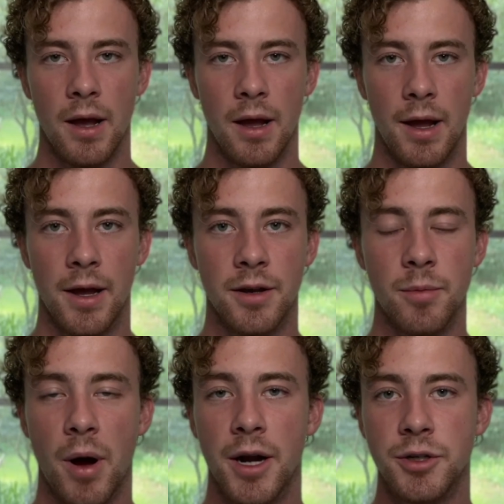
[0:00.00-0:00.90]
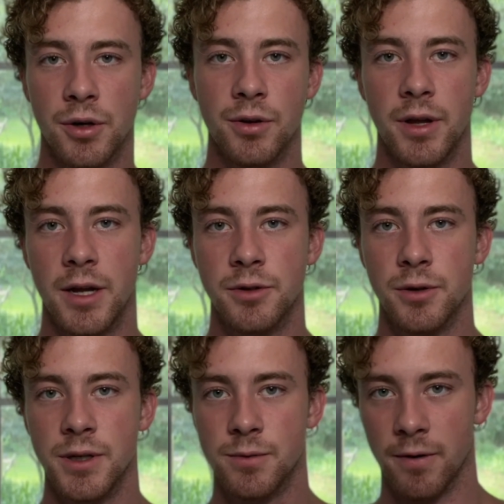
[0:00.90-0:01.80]
And my journal
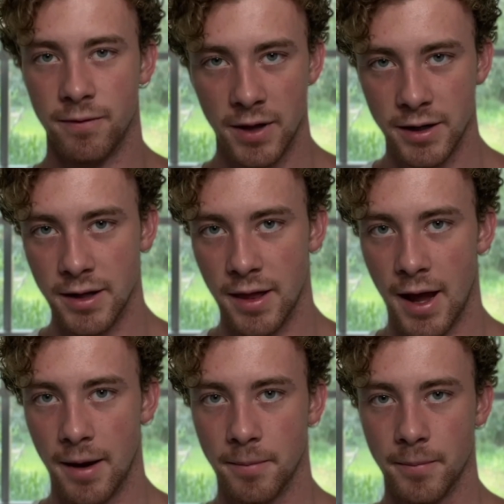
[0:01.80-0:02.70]
entries reflected that.